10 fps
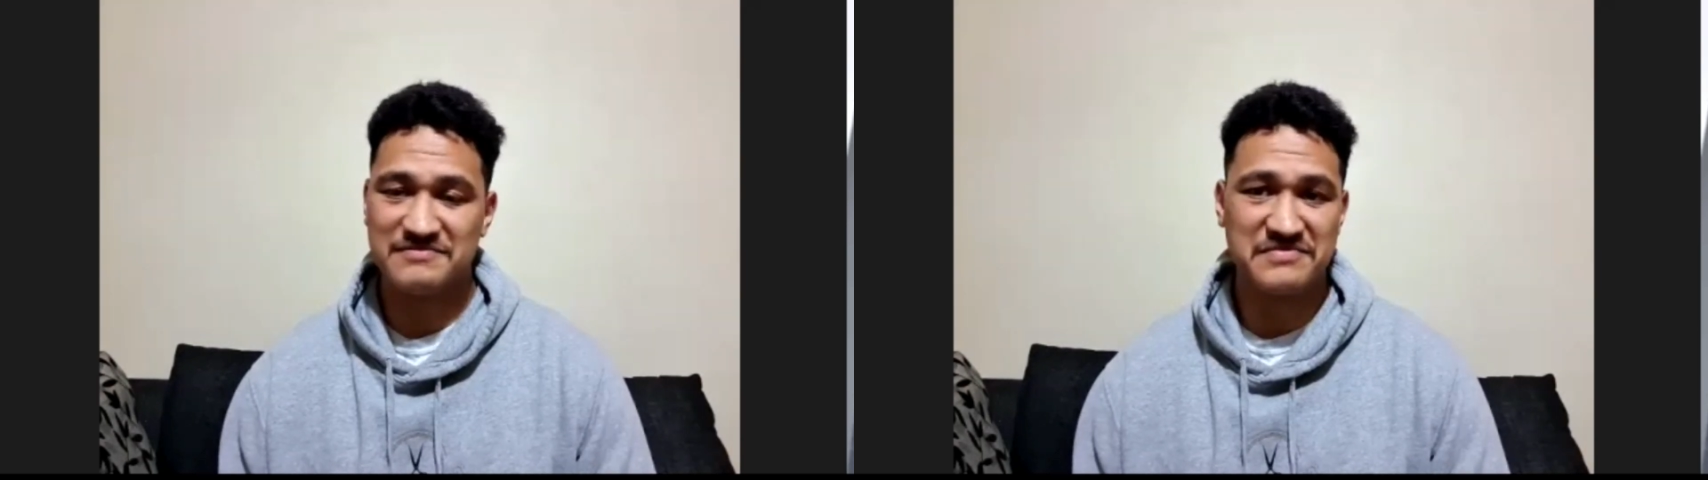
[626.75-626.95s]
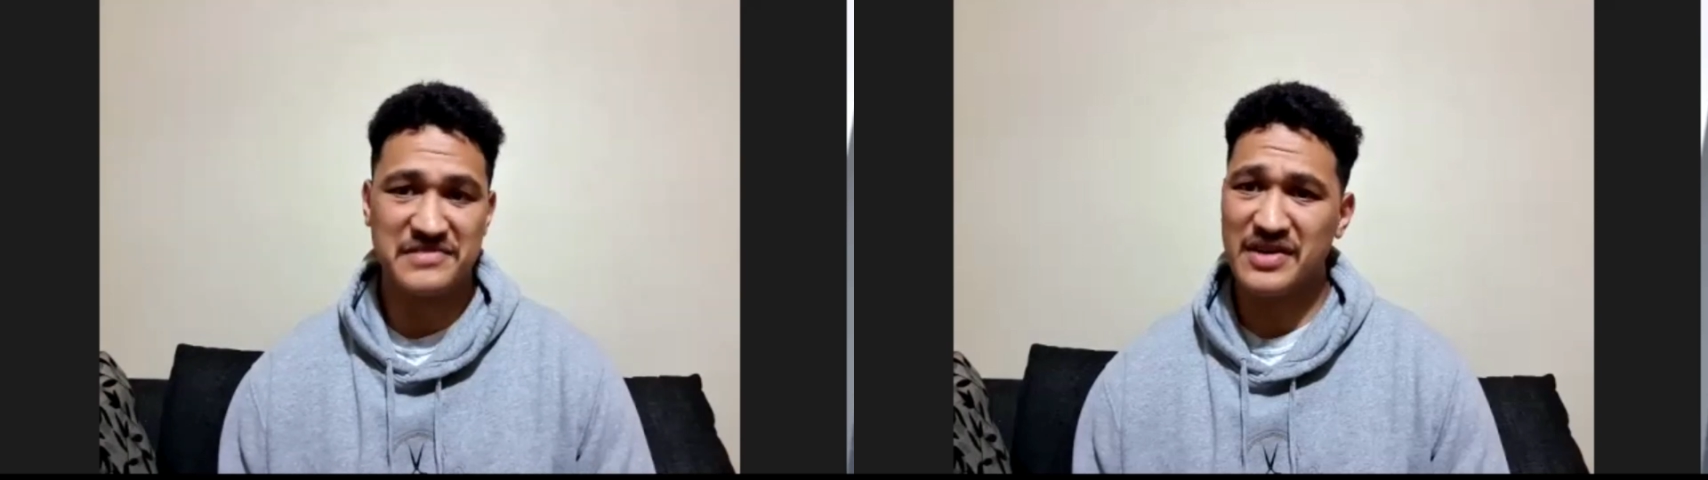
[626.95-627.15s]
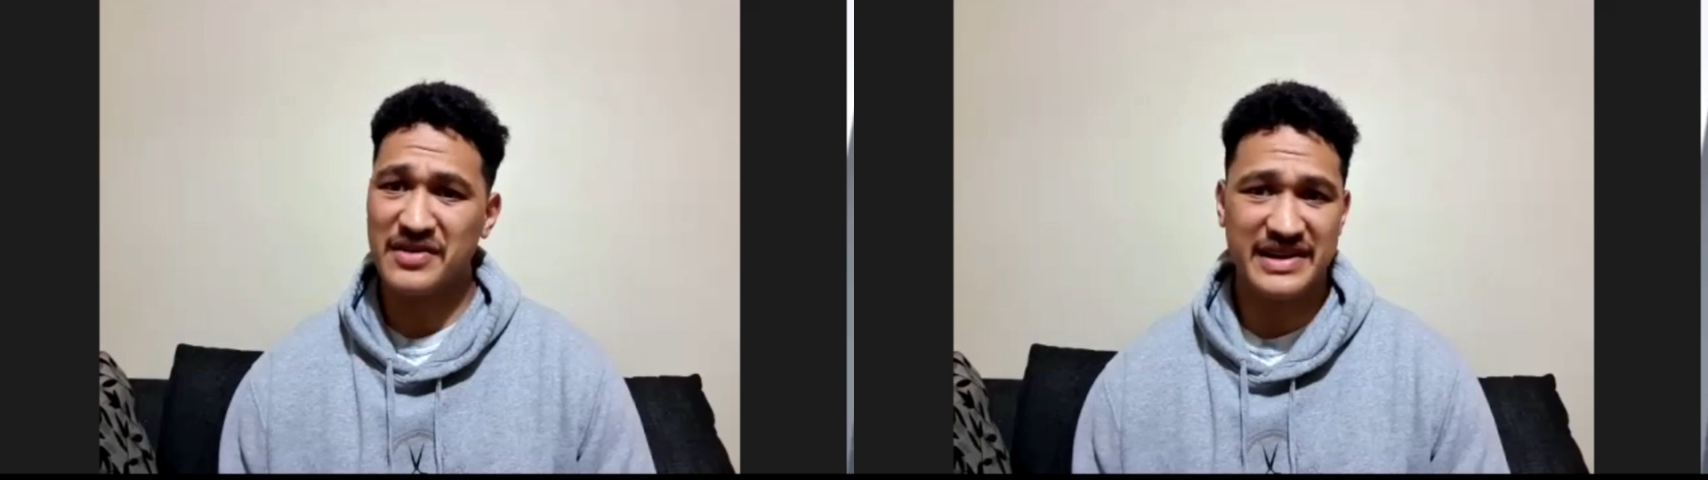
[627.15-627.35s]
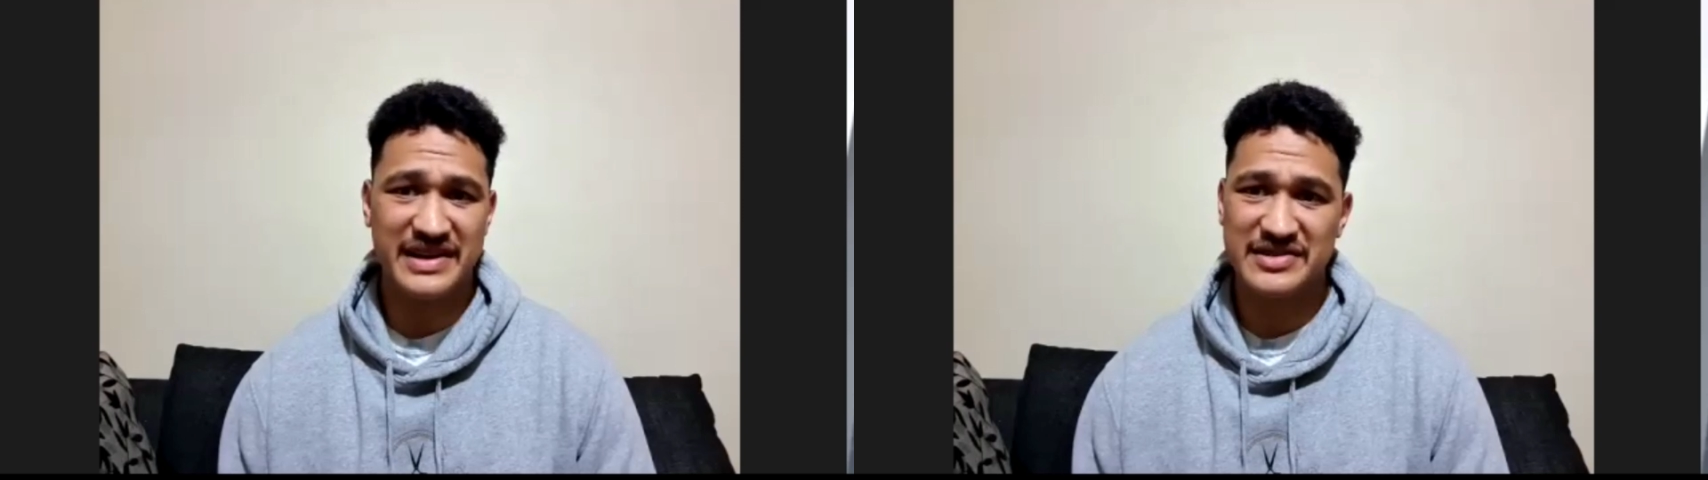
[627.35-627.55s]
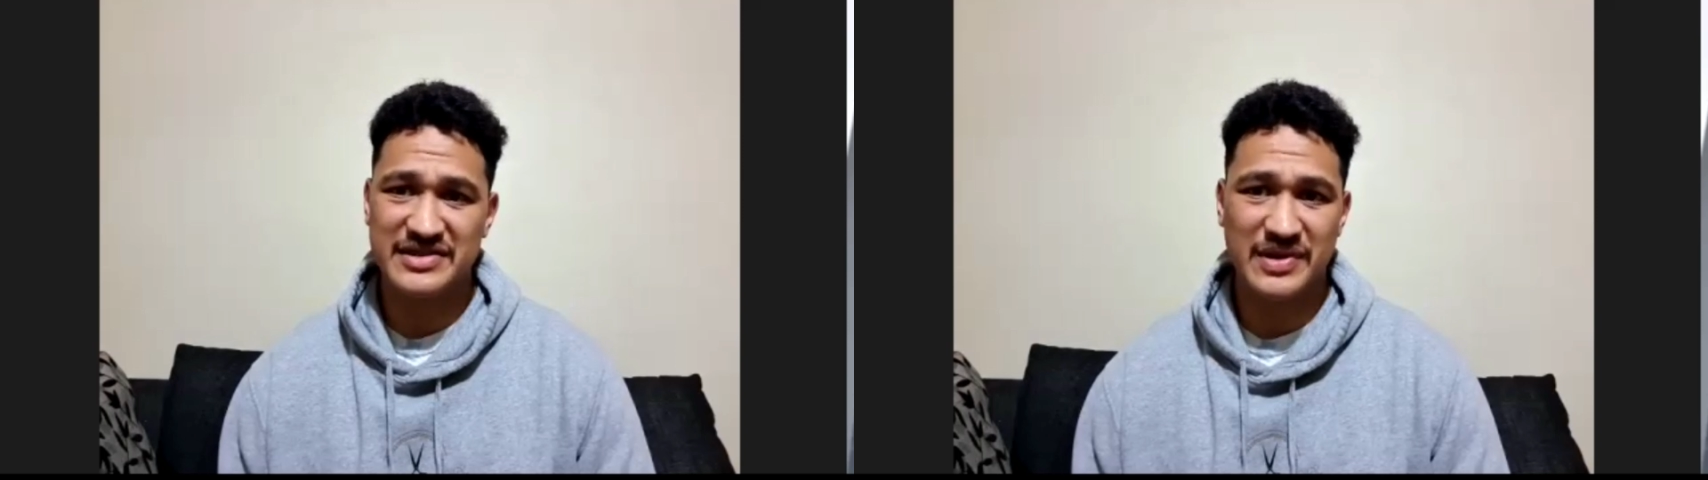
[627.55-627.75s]
no
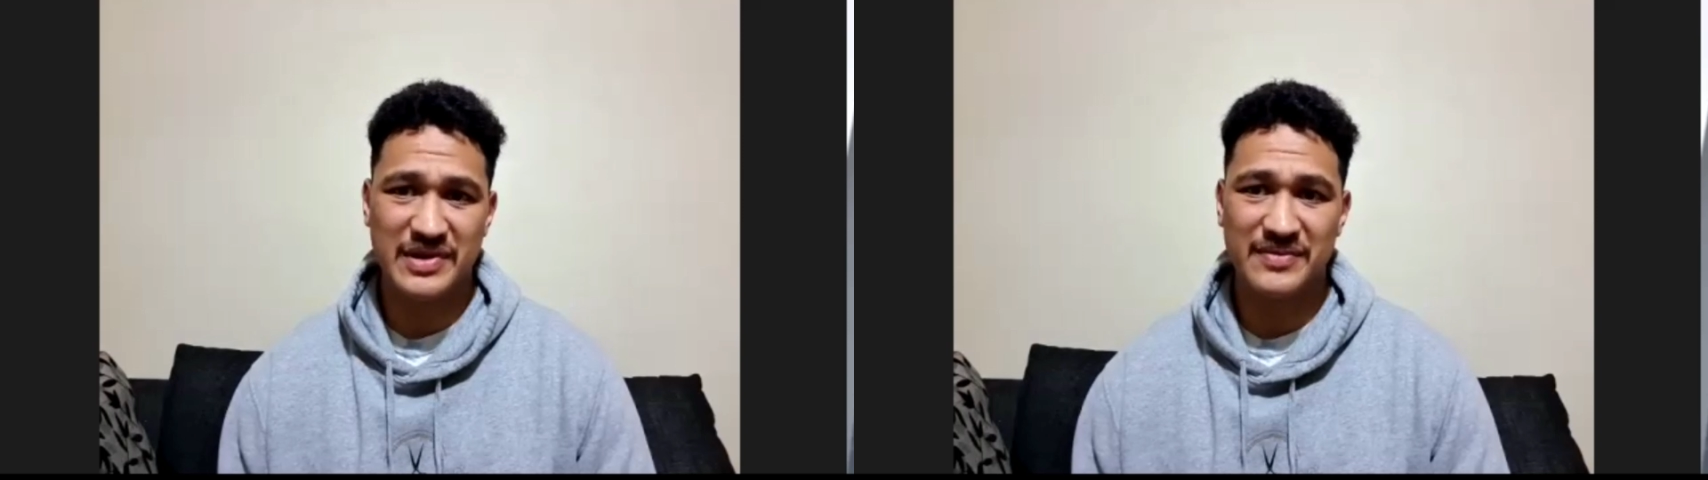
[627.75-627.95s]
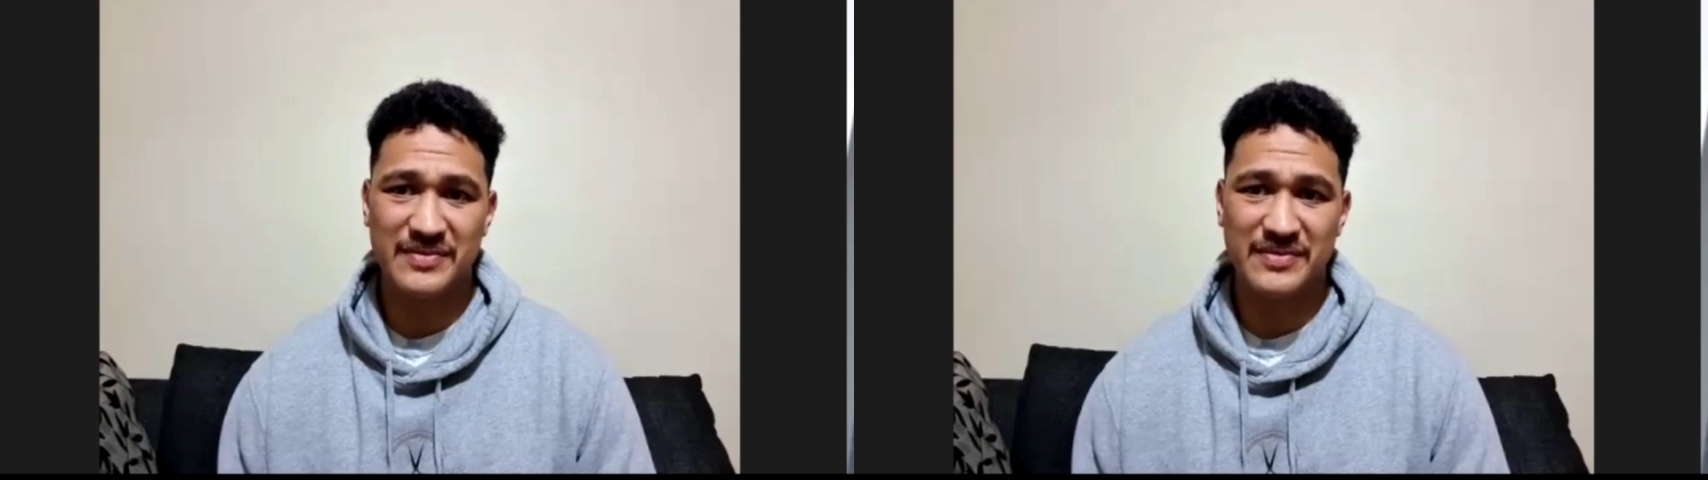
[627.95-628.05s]
idea as well.